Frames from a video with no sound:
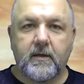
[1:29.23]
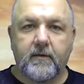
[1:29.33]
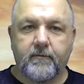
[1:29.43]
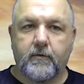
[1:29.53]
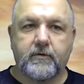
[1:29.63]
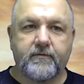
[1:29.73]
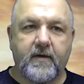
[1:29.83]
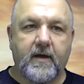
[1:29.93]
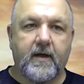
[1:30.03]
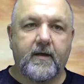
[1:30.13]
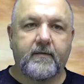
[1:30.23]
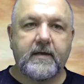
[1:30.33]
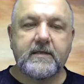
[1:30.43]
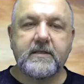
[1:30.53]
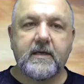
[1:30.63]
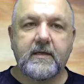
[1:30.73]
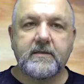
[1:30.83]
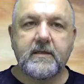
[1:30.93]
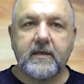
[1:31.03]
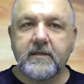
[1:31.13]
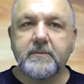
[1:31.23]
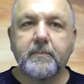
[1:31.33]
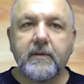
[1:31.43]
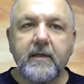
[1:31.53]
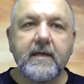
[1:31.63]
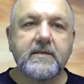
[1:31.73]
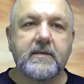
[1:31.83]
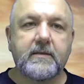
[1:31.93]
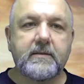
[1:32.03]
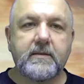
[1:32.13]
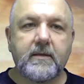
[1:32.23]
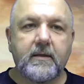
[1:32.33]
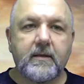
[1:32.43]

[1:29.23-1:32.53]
in verse 5, he says, "It is pleasant.